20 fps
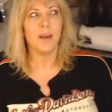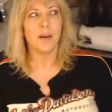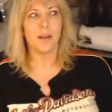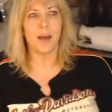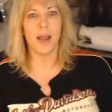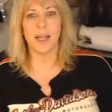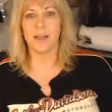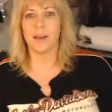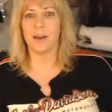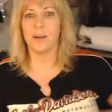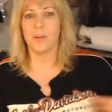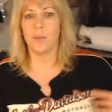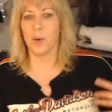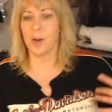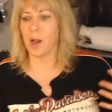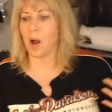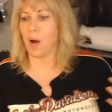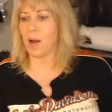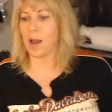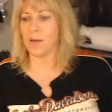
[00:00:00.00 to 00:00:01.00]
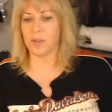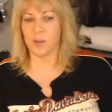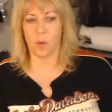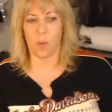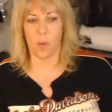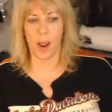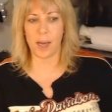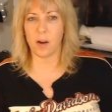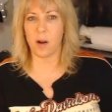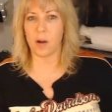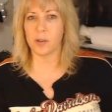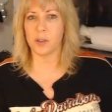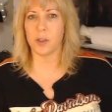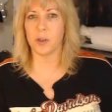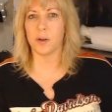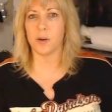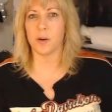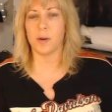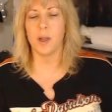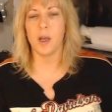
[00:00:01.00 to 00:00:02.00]
like, we all have to wait our
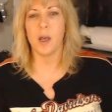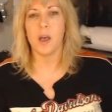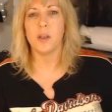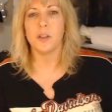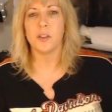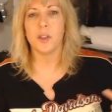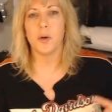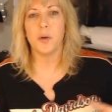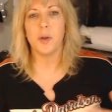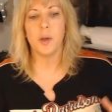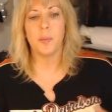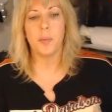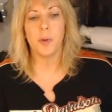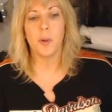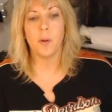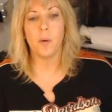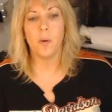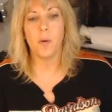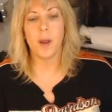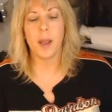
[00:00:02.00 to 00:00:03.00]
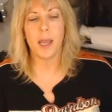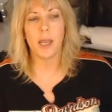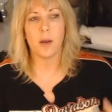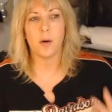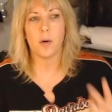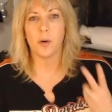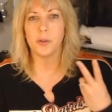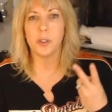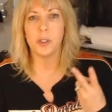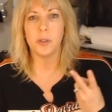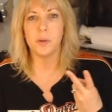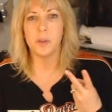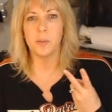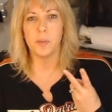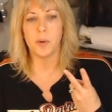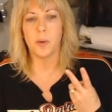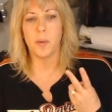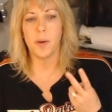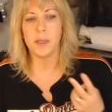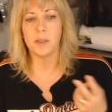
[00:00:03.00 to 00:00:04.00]
turn. So an employee or two
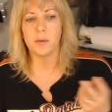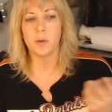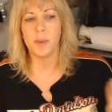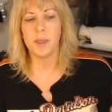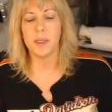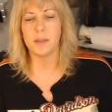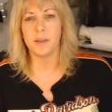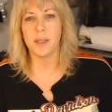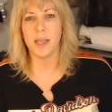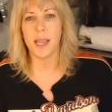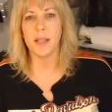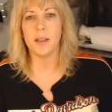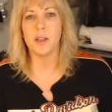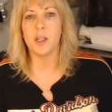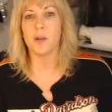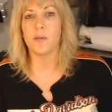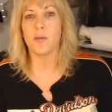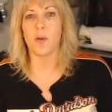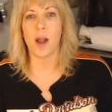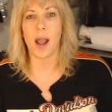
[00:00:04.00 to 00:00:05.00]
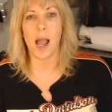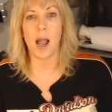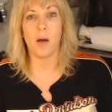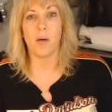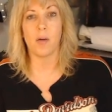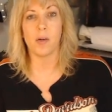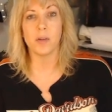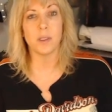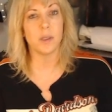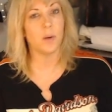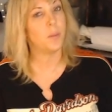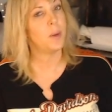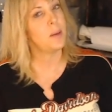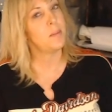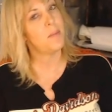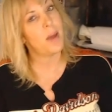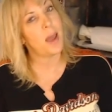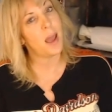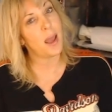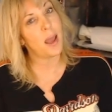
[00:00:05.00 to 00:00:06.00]
employees will be standing there for hours and
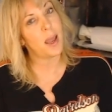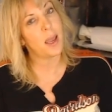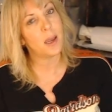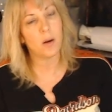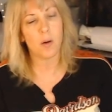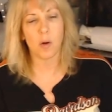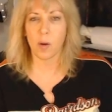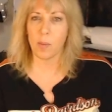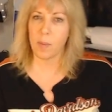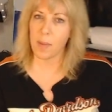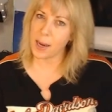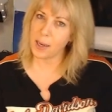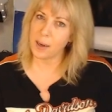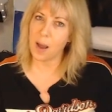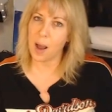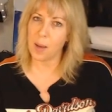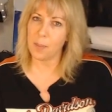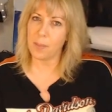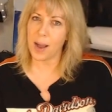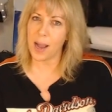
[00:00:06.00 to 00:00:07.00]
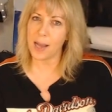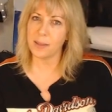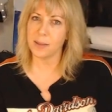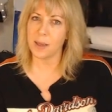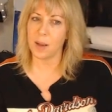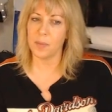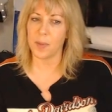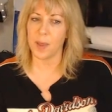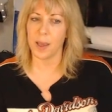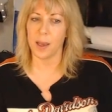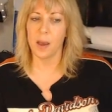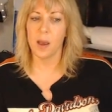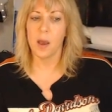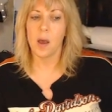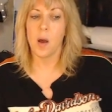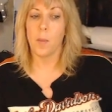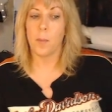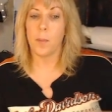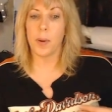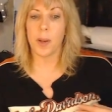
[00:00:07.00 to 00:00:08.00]
we may or may not buy something.
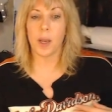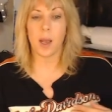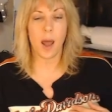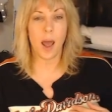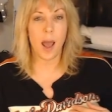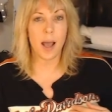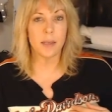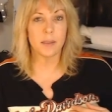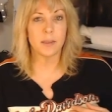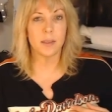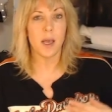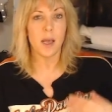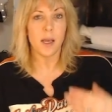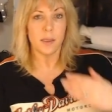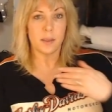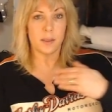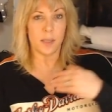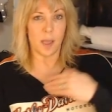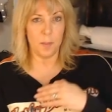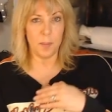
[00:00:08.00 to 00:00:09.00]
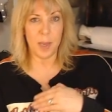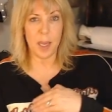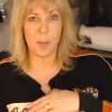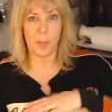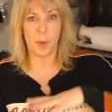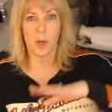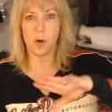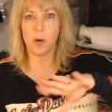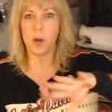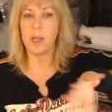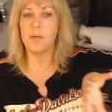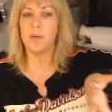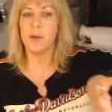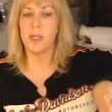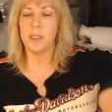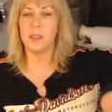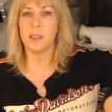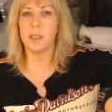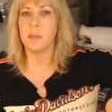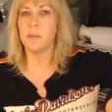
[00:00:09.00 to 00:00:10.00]
Plus, some people are even
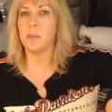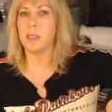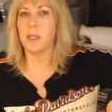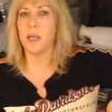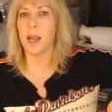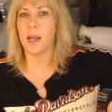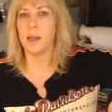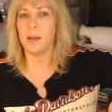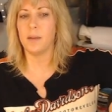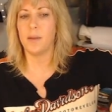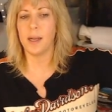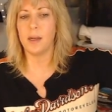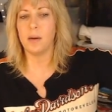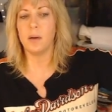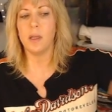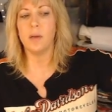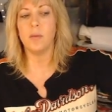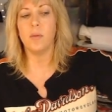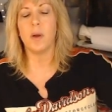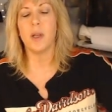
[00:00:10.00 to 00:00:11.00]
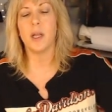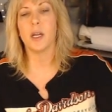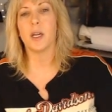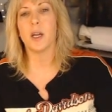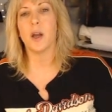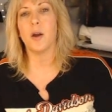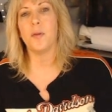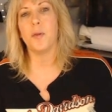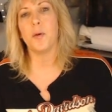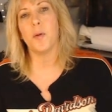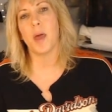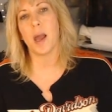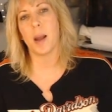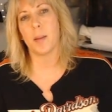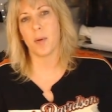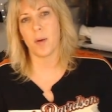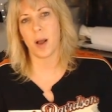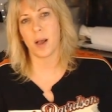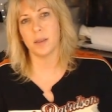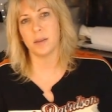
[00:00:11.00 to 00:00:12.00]
intimidated. They don't even want to go through
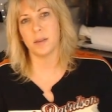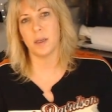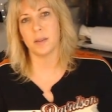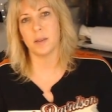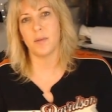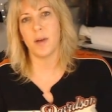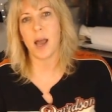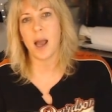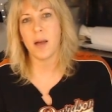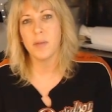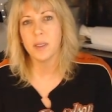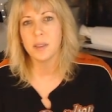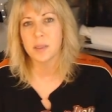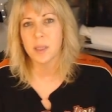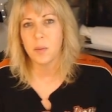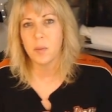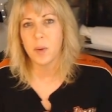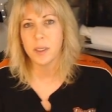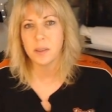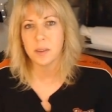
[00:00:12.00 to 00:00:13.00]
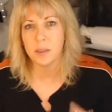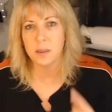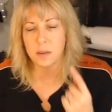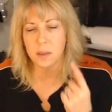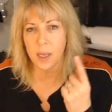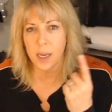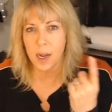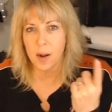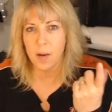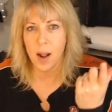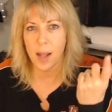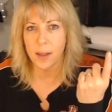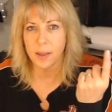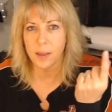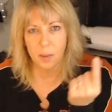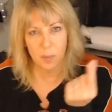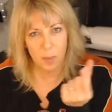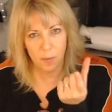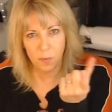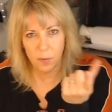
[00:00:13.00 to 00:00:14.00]
that process of having someone stare at
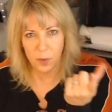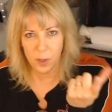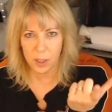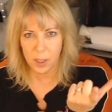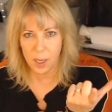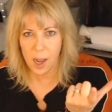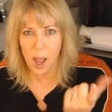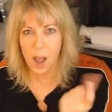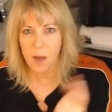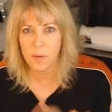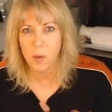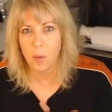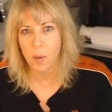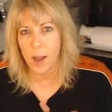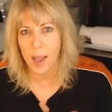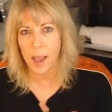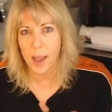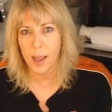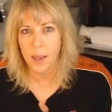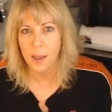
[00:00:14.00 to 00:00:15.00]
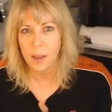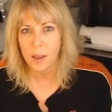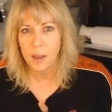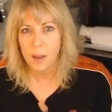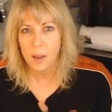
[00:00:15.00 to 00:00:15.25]
them a foot and a half away